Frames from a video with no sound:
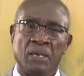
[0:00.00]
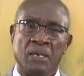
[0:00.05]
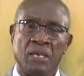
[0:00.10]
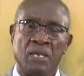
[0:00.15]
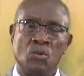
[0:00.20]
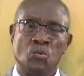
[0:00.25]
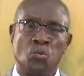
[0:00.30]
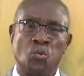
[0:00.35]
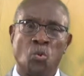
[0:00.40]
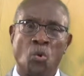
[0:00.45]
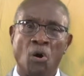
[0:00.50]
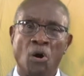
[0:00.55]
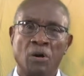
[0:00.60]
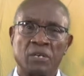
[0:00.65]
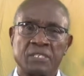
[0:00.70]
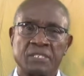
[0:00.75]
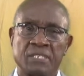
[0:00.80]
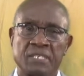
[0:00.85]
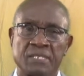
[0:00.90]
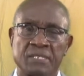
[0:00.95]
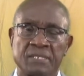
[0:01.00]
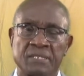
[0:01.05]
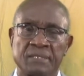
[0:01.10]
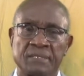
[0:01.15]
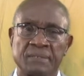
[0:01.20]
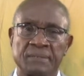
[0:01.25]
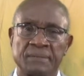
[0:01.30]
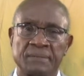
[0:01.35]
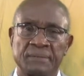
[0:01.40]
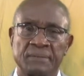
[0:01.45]
He walked
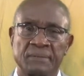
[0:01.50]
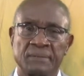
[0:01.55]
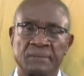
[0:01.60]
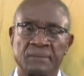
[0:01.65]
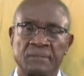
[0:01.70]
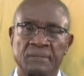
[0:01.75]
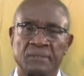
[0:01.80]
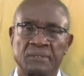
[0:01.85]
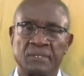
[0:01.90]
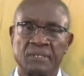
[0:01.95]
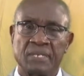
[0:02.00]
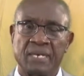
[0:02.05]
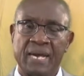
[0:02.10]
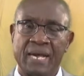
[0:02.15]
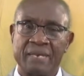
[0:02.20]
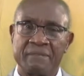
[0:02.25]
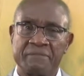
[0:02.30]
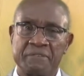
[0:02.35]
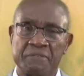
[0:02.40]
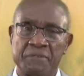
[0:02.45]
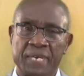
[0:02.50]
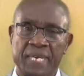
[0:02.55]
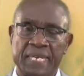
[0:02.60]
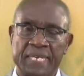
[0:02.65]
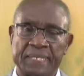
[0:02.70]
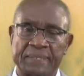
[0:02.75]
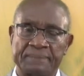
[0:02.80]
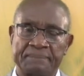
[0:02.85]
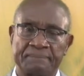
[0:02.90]
to Calvary.